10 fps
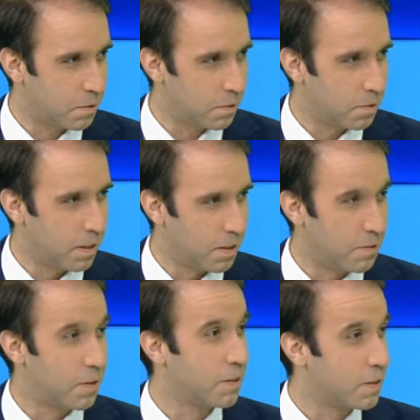to
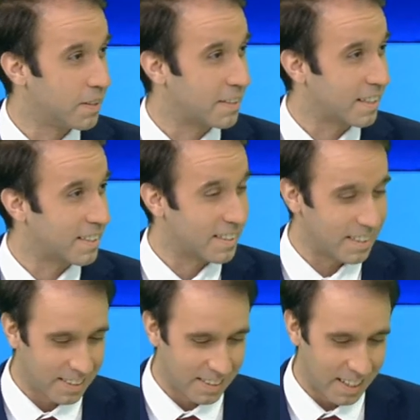further discuss
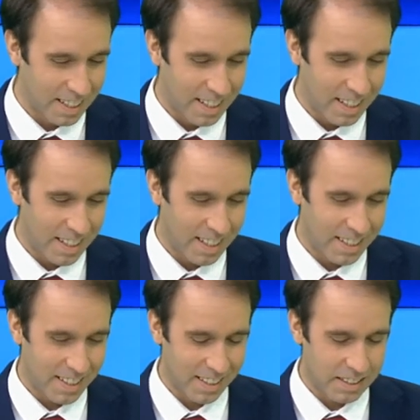this
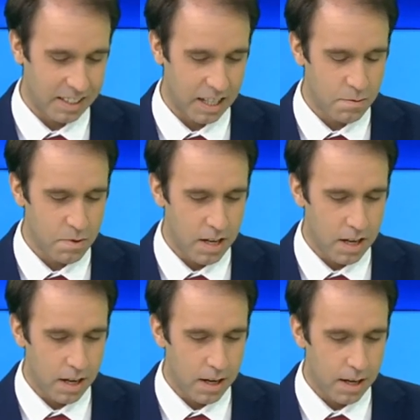next time.
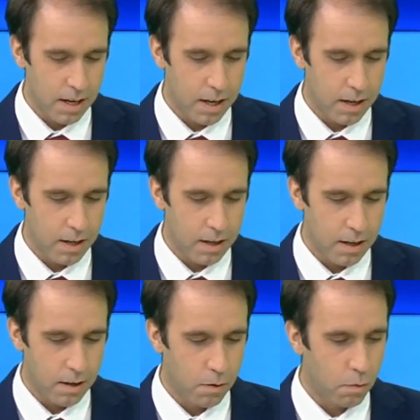
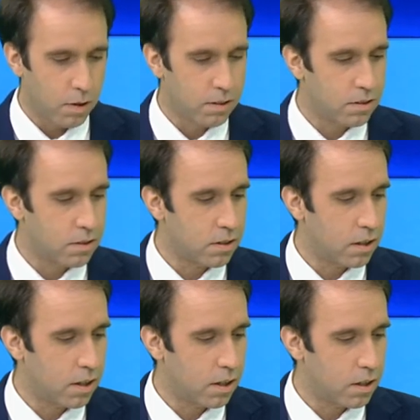What's
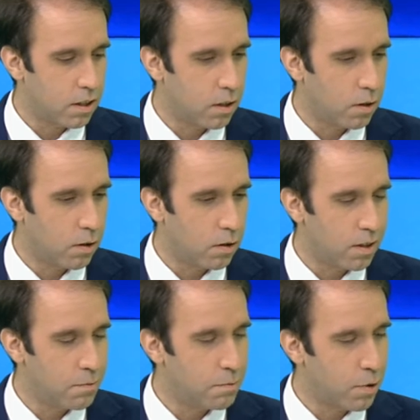your
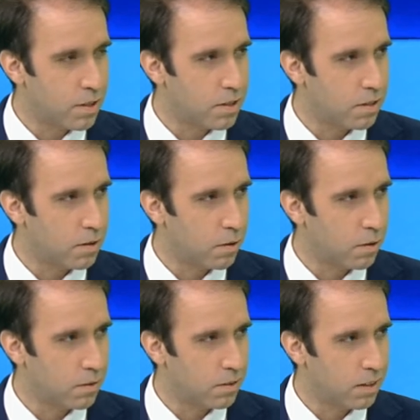impression
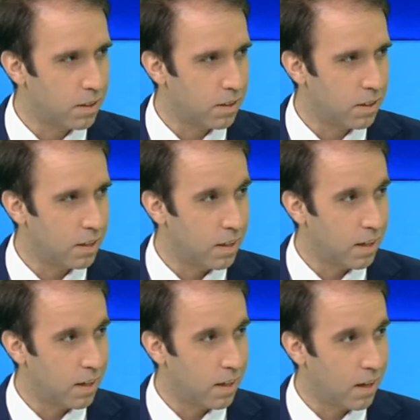on the
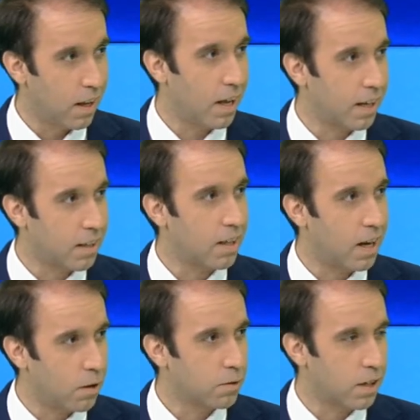likely
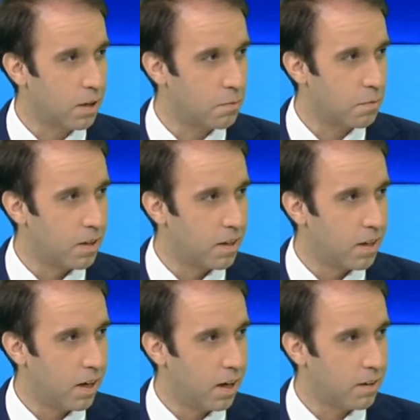outcome
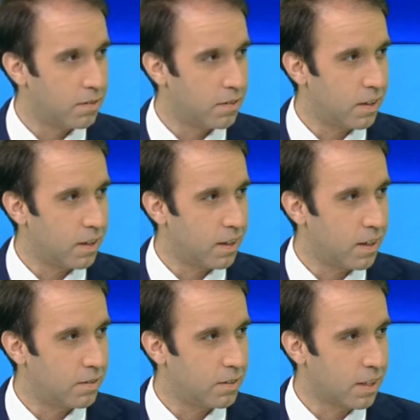
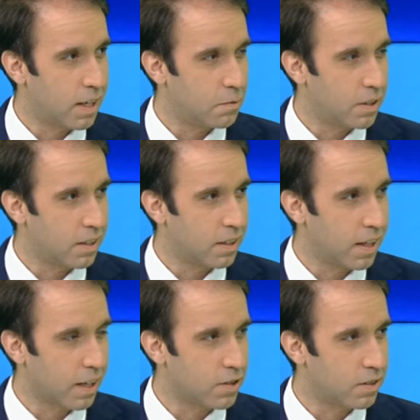of the coming
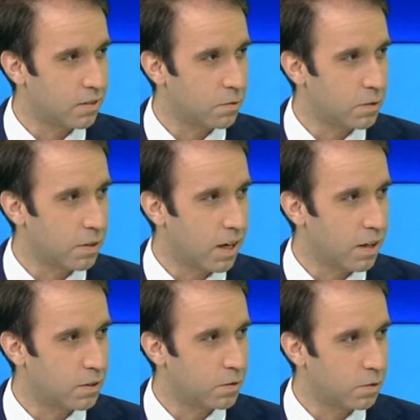election with
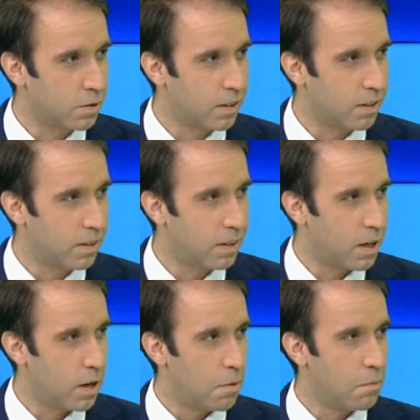regards to the
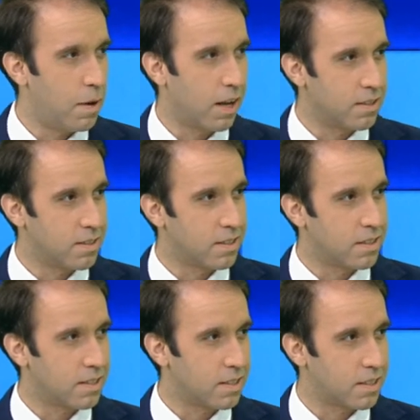
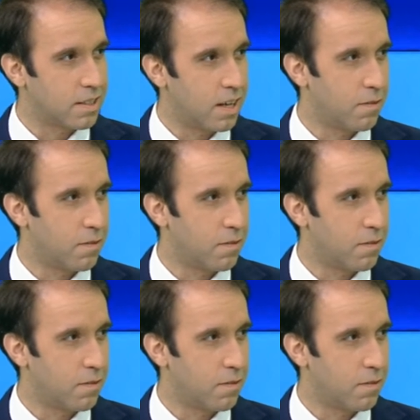balance